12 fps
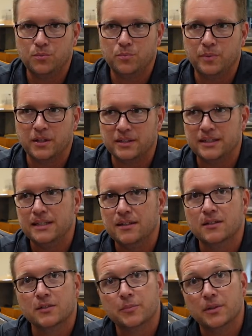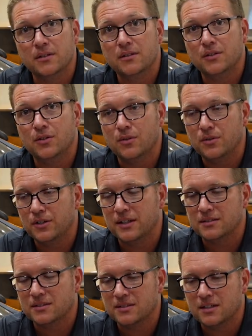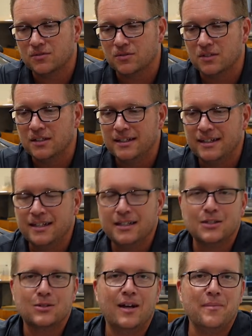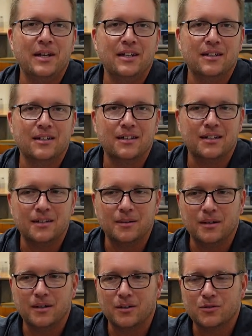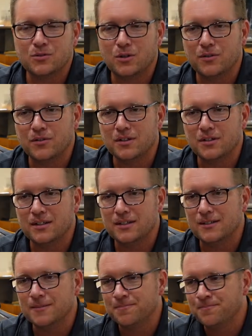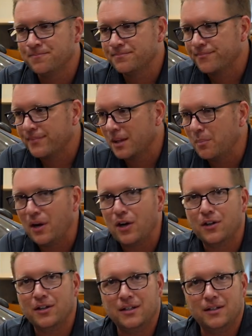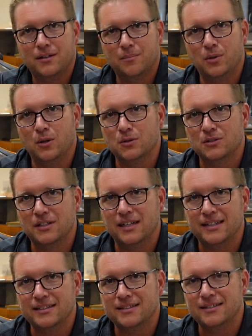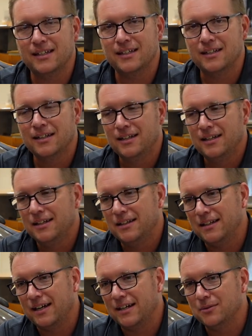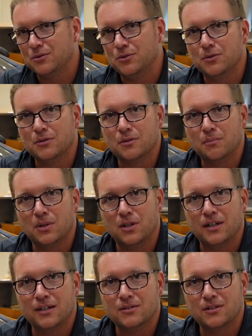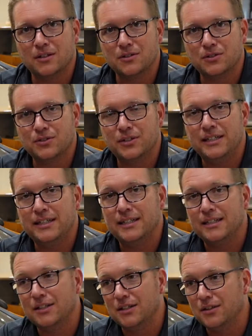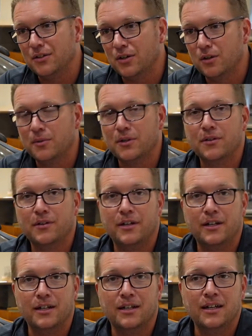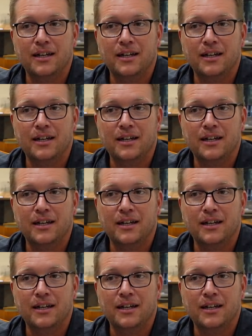apparently he does, but you're not successful. So I made a sort of a parody post, and I said that I was doing some burnouts on the street and then did the Nürburgring,